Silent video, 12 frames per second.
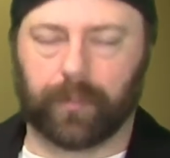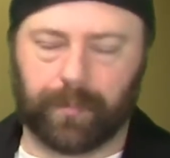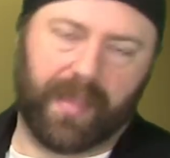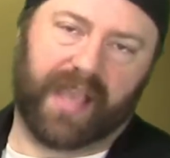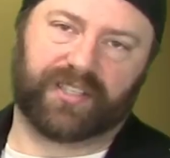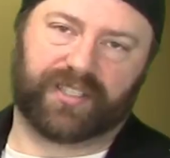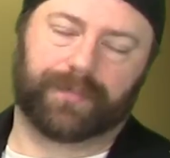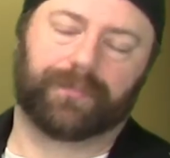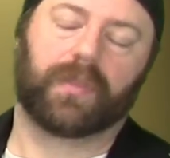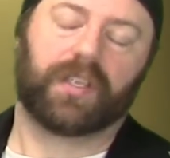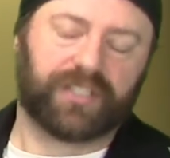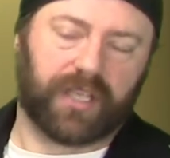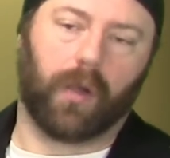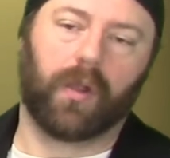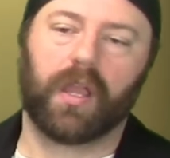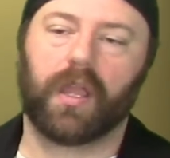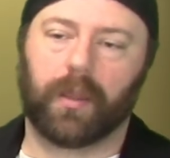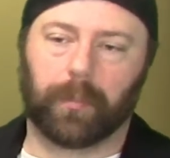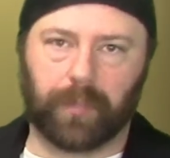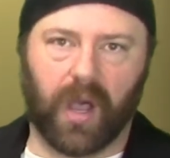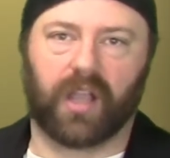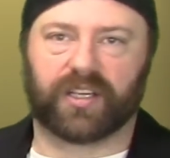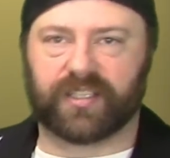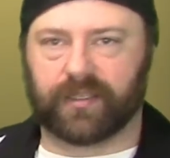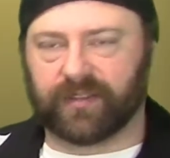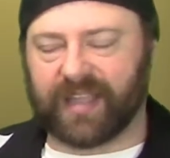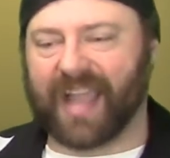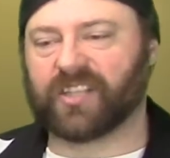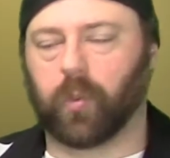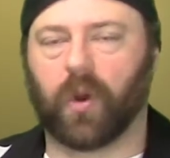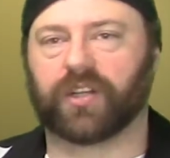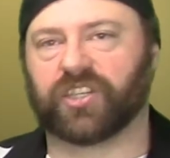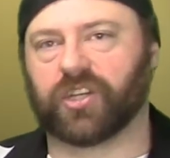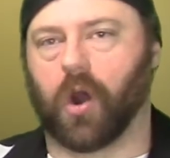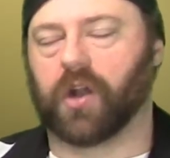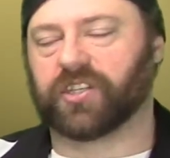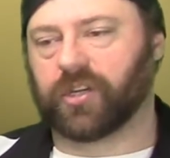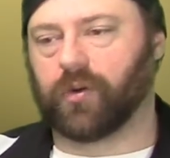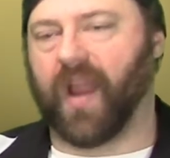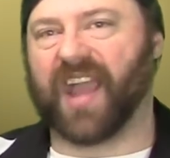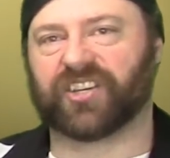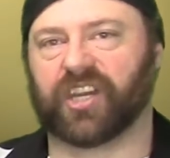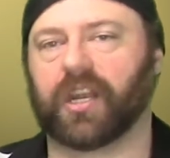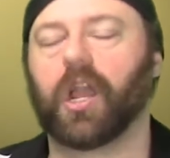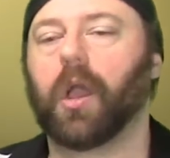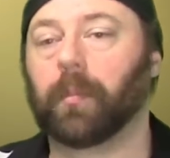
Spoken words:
mess. So, bugs. That's where it starts, crashing.